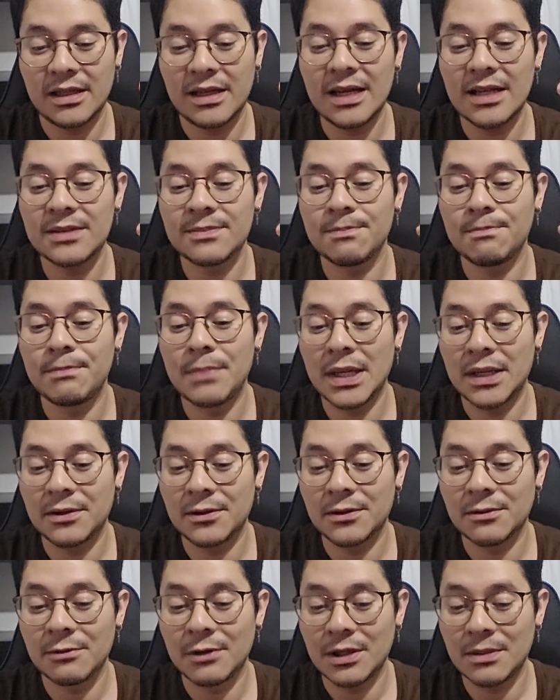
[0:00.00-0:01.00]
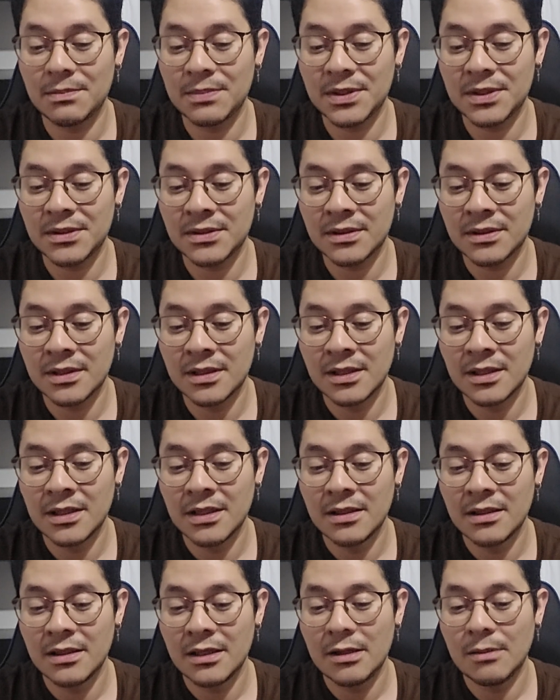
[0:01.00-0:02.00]
It has better grips,
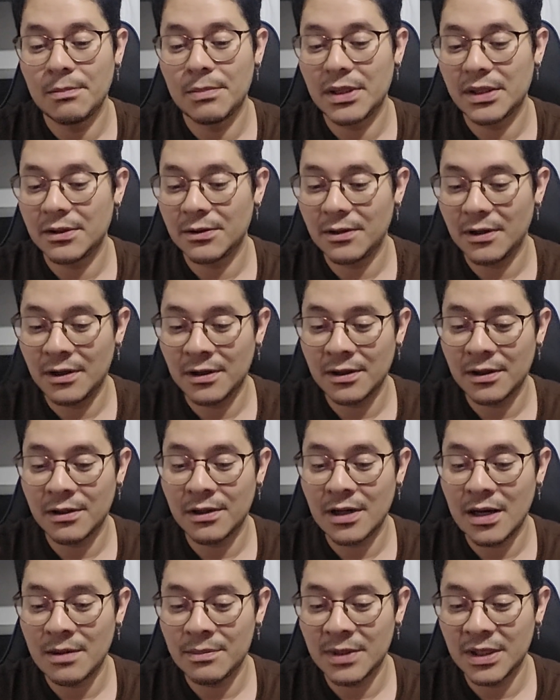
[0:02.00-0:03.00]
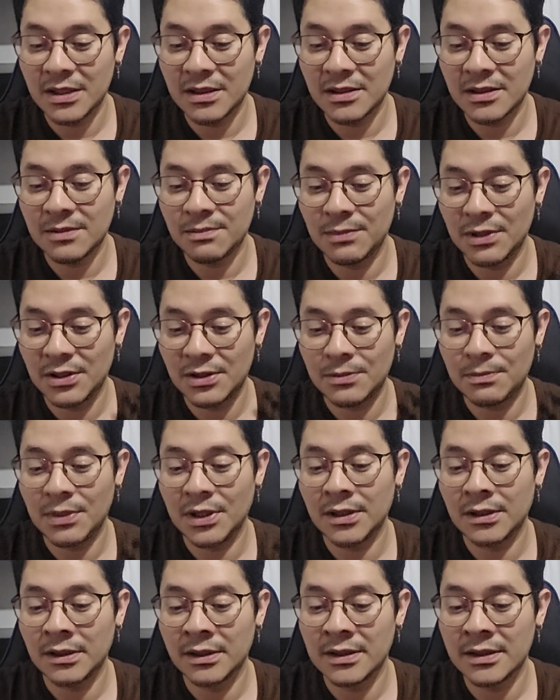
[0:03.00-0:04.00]
better ergonomics, better
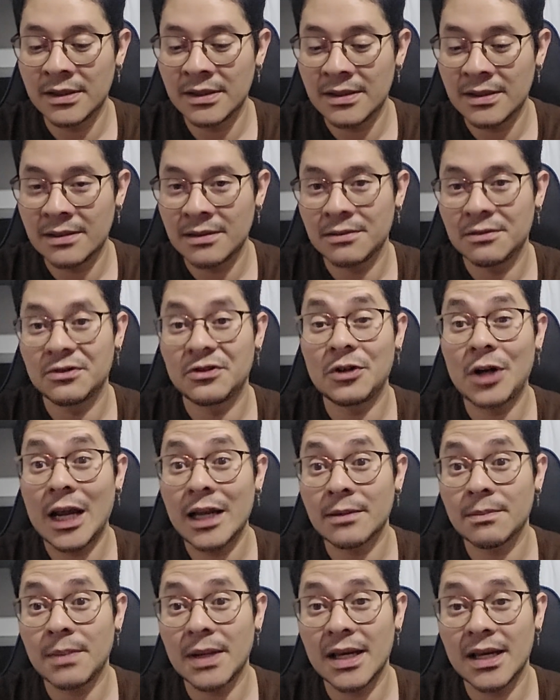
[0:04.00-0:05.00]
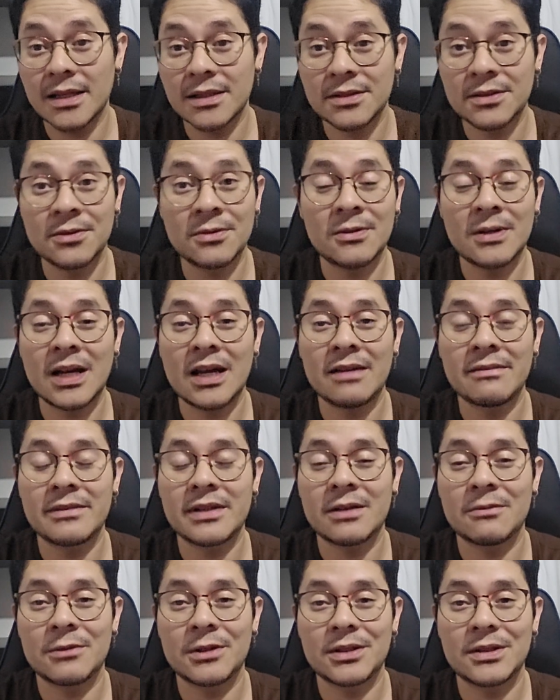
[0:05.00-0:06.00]
buttons, trackpads. You don't have
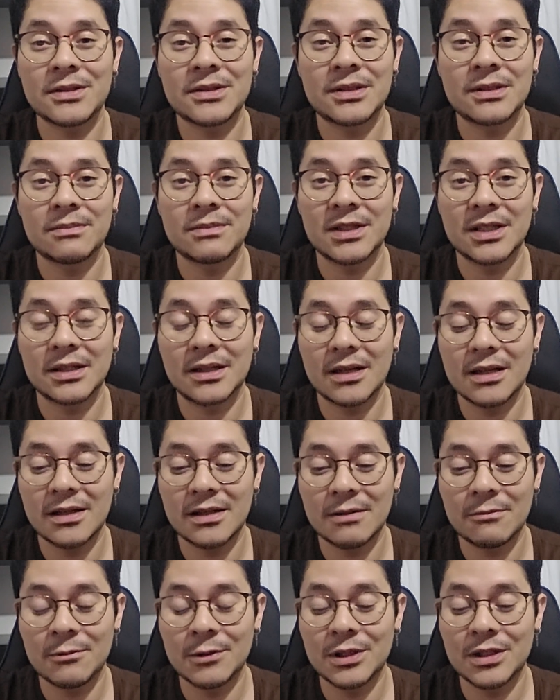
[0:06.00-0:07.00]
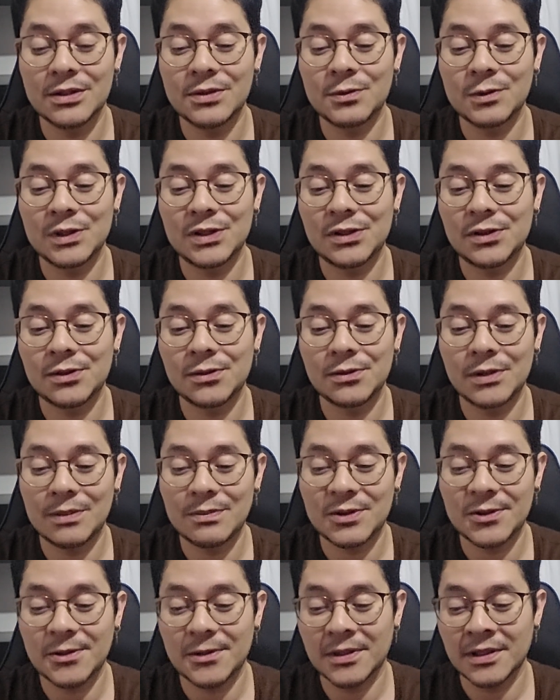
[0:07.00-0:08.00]
that with the Steam Deck, with the Switch 2.
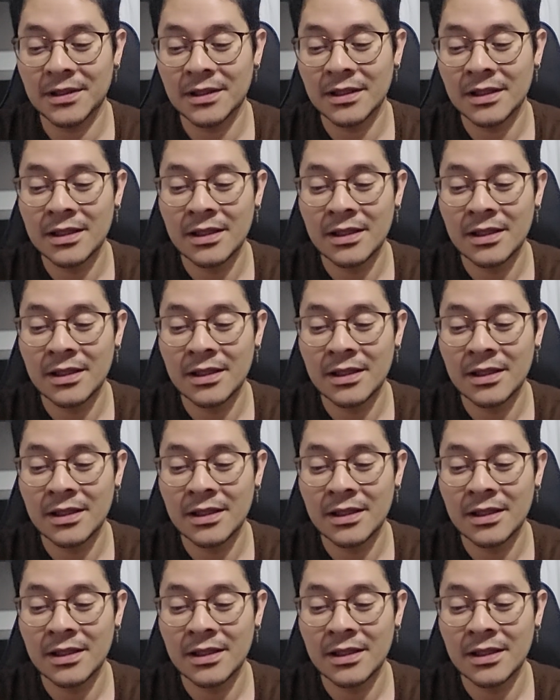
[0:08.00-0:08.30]
I'm sorry.